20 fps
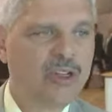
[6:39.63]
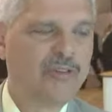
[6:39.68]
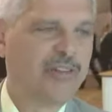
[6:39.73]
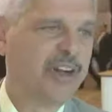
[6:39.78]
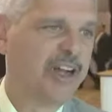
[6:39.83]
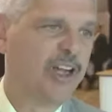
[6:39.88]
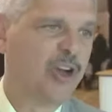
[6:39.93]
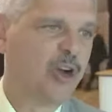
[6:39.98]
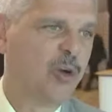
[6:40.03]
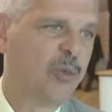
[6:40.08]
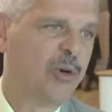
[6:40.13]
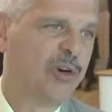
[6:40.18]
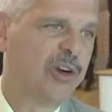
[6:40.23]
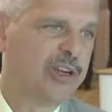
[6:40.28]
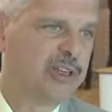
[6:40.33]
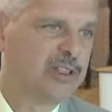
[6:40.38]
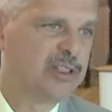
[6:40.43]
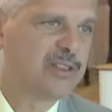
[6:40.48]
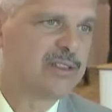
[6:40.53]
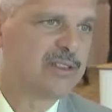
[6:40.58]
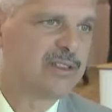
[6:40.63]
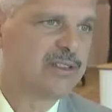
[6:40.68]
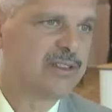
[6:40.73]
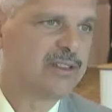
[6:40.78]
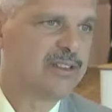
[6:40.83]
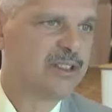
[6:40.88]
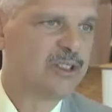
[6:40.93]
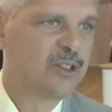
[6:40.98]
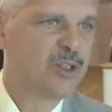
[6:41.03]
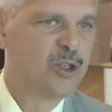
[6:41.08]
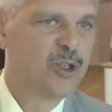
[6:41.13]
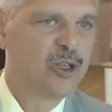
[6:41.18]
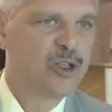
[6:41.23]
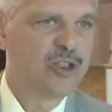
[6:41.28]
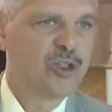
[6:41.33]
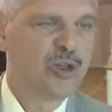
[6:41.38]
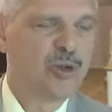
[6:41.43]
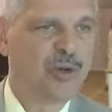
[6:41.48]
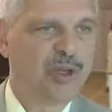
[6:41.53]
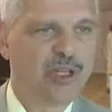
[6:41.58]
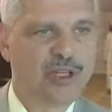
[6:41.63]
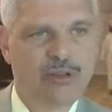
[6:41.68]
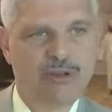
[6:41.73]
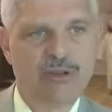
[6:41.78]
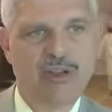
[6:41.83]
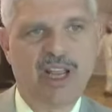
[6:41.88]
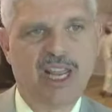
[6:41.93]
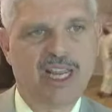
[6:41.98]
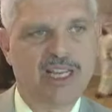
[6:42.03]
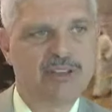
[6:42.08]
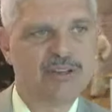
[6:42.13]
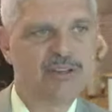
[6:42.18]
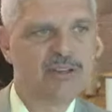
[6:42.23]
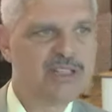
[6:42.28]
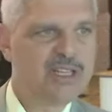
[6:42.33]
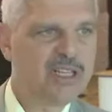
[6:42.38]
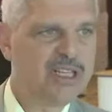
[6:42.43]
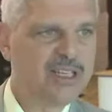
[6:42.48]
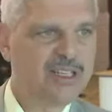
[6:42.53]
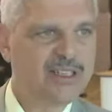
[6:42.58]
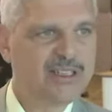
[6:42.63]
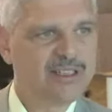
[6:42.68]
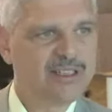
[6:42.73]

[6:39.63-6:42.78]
find operators. So we do the A to Z